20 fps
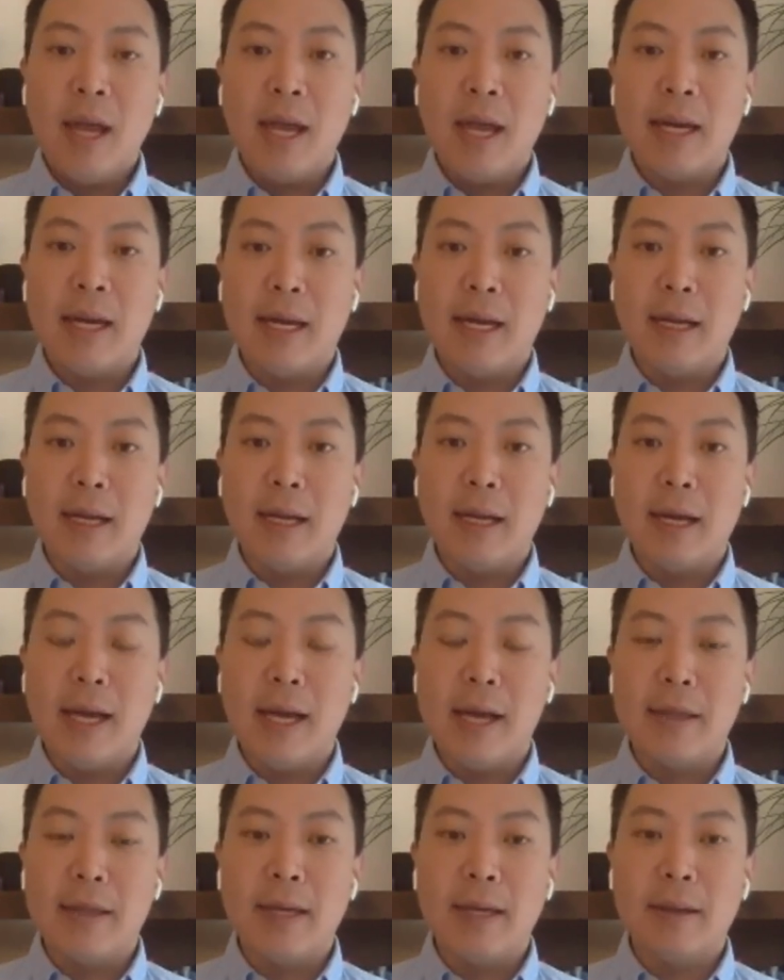And
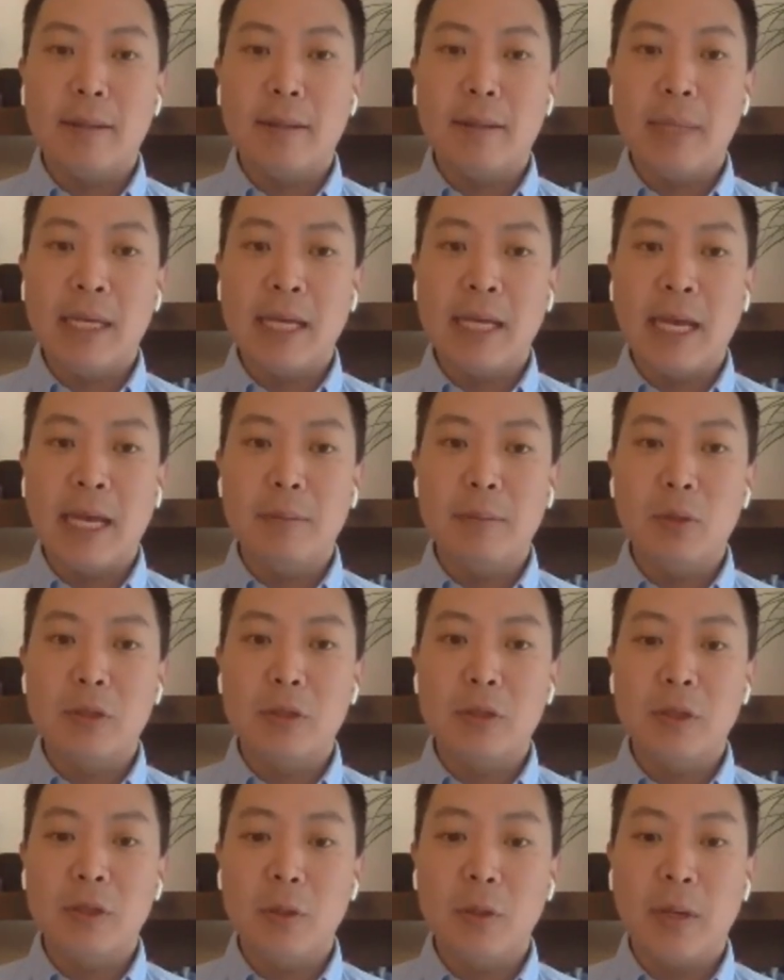I think being able
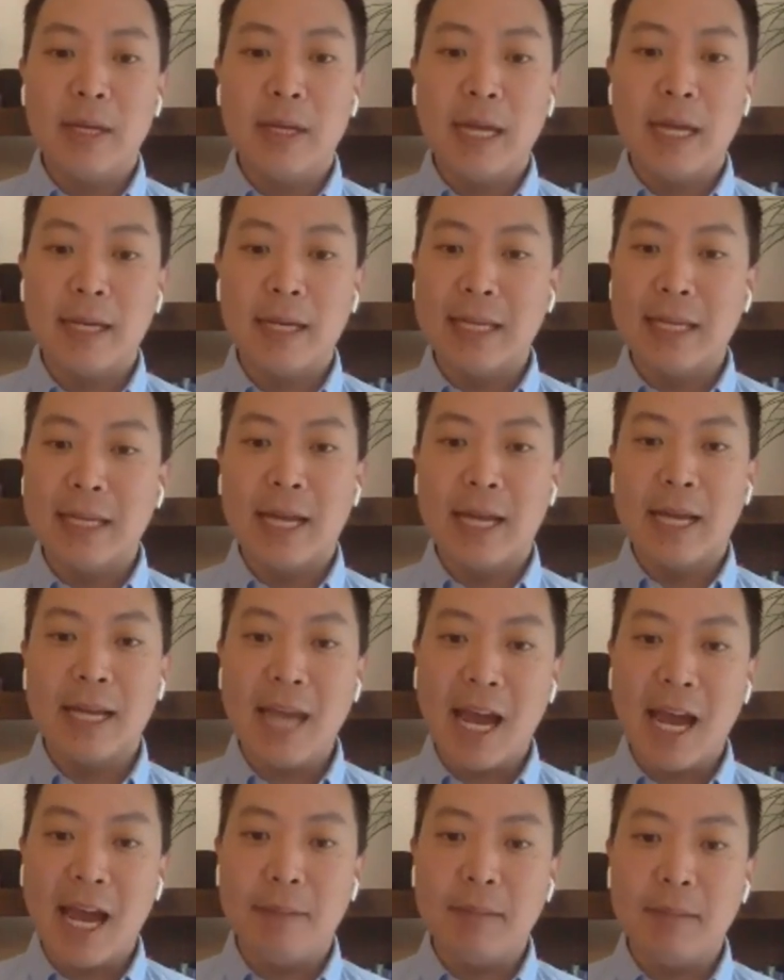to, again, get that
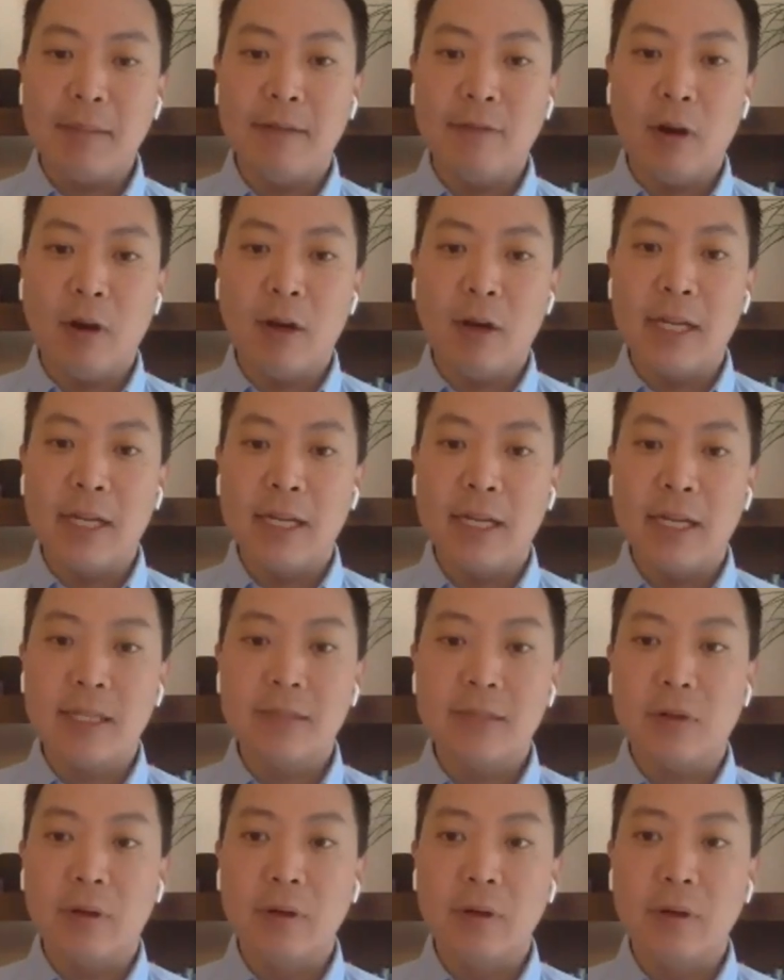captive audience
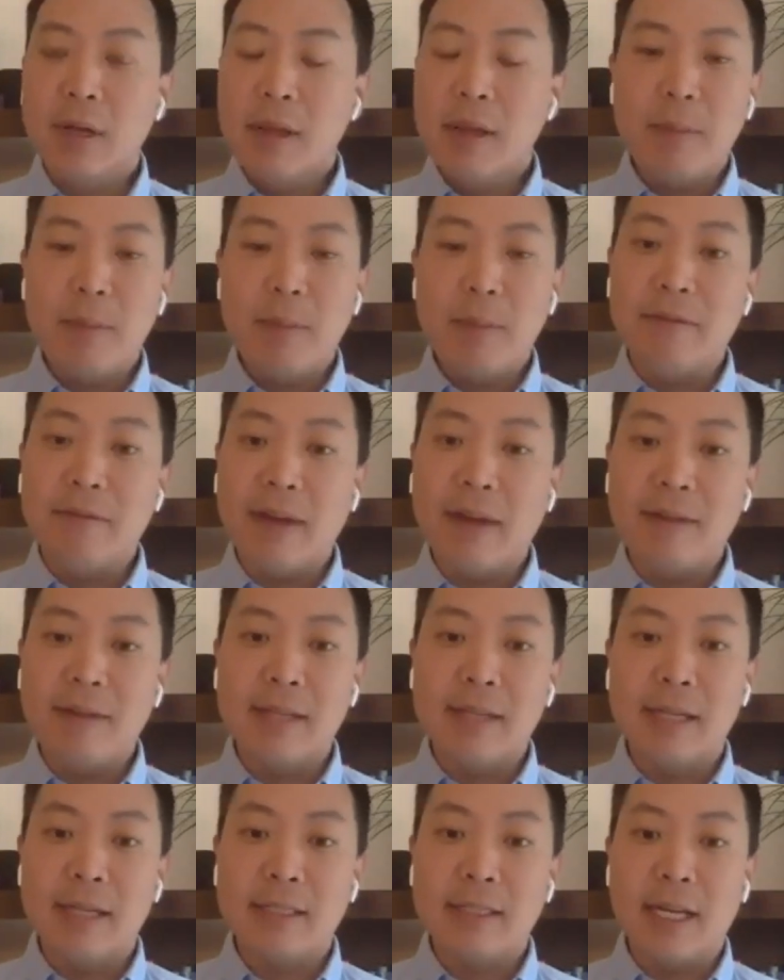for maybe 5
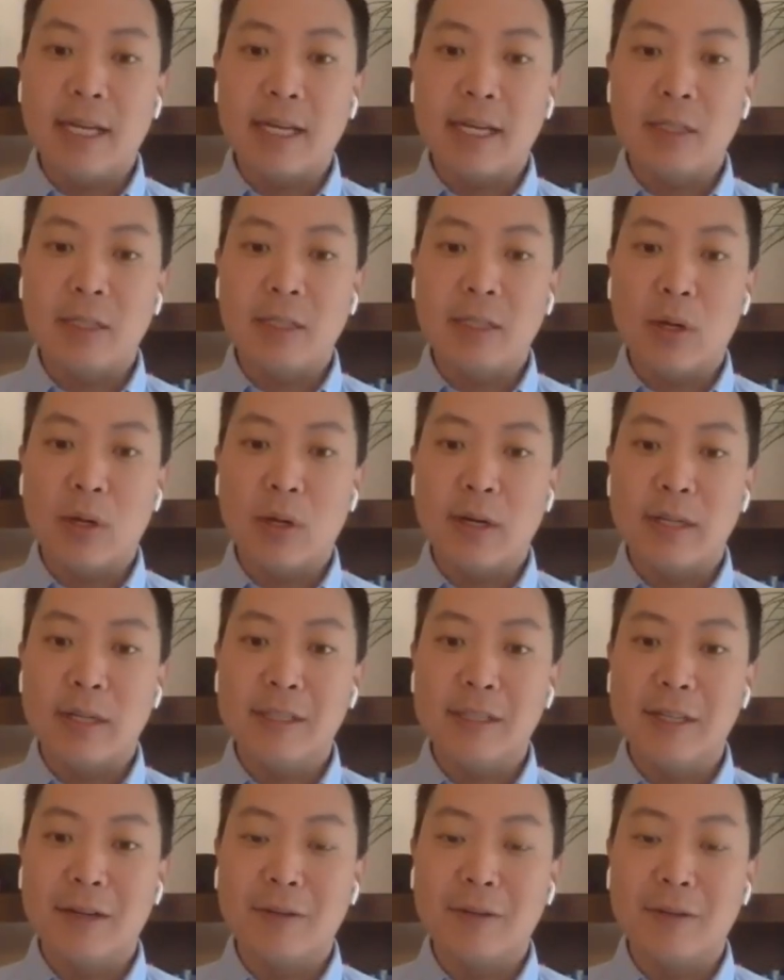to 10 seconds,
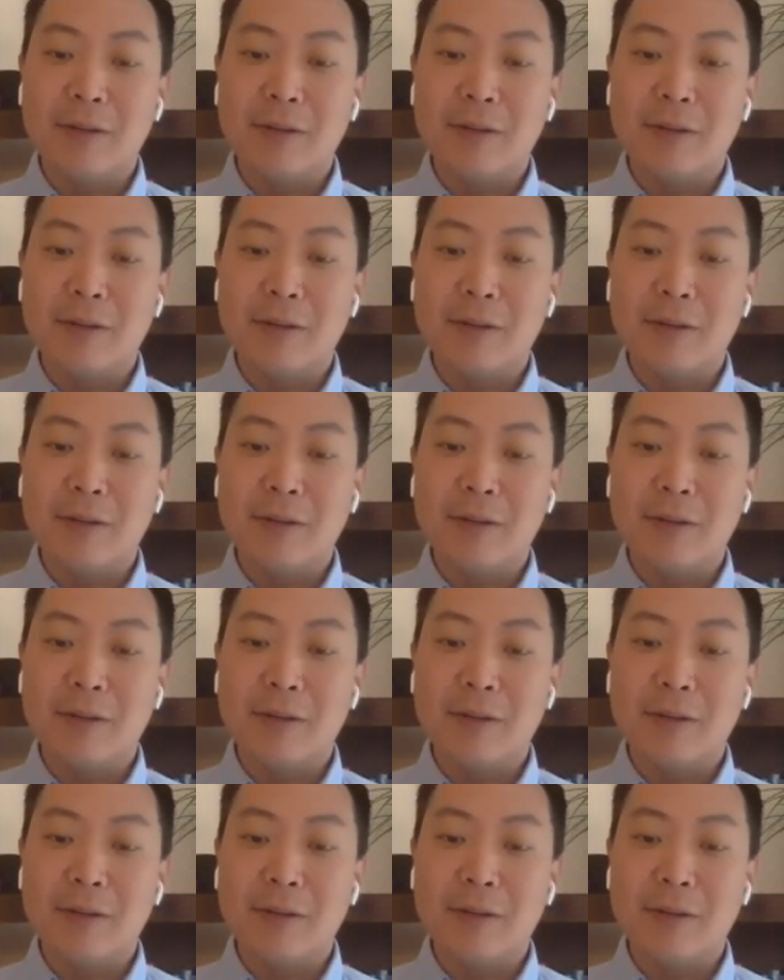whereas,